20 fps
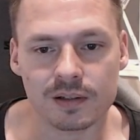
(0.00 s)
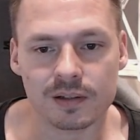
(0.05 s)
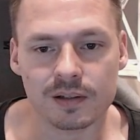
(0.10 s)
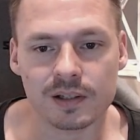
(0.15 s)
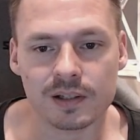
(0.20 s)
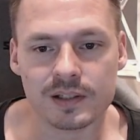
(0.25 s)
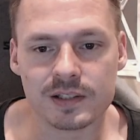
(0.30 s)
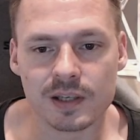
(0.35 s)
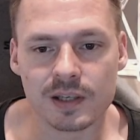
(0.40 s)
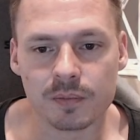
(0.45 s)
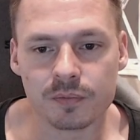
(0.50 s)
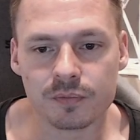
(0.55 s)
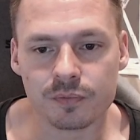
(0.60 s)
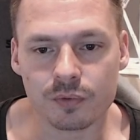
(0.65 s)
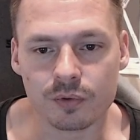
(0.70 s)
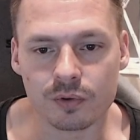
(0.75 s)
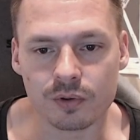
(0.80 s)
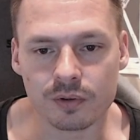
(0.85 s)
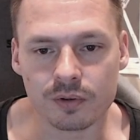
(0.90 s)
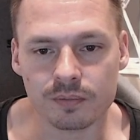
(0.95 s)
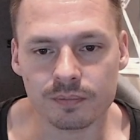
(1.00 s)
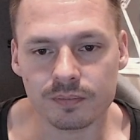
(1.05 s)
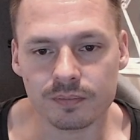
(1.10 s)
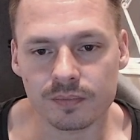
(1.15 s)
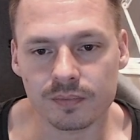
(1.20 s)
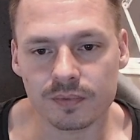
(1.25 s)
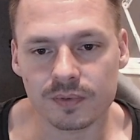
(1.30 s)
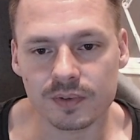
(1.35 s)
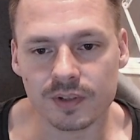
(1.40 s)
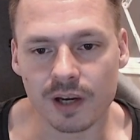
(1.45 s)
except for
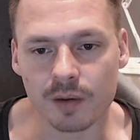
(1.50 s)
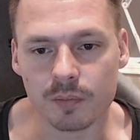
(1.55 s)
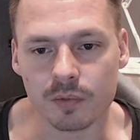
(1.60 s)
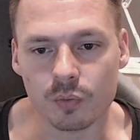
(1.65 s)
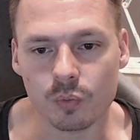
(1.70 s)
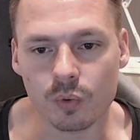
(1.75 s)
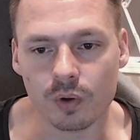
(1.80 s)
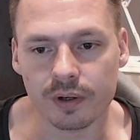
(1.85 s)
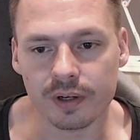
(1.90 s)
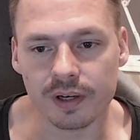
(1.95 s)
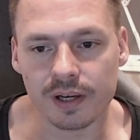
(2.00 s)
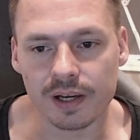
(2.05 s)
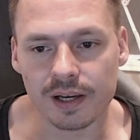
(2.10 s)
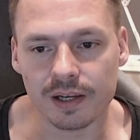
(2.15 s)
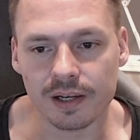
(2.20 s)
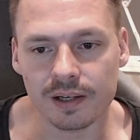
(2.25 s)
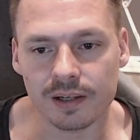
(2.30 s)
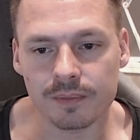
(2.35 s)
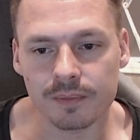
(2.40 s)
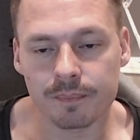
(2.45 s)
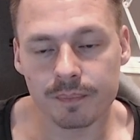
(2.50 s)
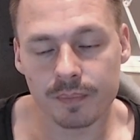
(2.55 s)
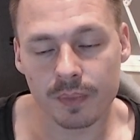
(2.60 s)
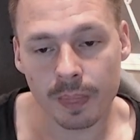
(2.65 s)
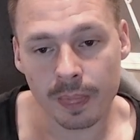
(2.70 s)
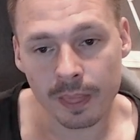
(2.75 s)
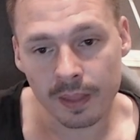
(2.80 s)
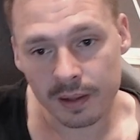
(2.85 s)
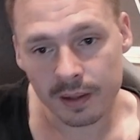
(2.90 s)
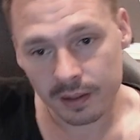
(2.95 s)
timer 1A.
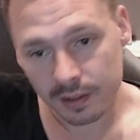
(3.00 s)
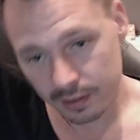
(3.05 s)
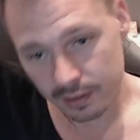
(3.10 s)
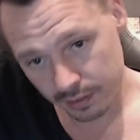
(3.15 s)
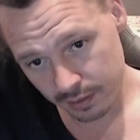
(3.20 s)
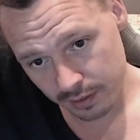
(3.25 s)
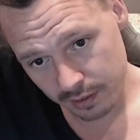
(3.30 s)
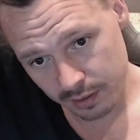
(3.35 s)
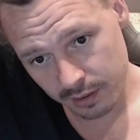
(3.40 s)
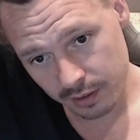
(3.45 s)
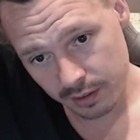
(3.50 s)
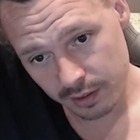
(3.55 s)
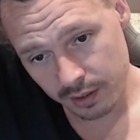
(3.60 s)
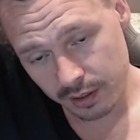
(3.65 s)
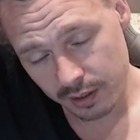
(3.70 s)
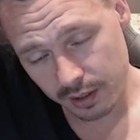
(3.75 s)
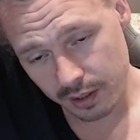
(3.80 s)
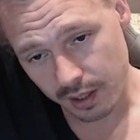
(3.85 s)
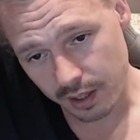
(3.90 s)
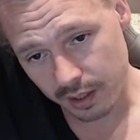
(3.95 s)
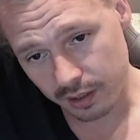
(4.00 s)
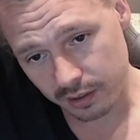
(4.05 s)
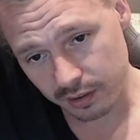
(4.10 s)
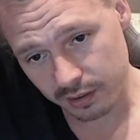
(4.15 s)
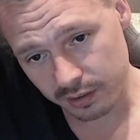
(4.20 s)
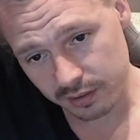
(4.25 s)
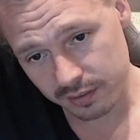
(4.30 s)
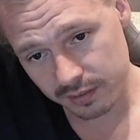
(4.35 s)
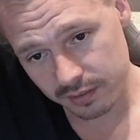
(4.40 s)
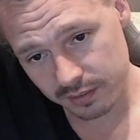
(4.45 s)
And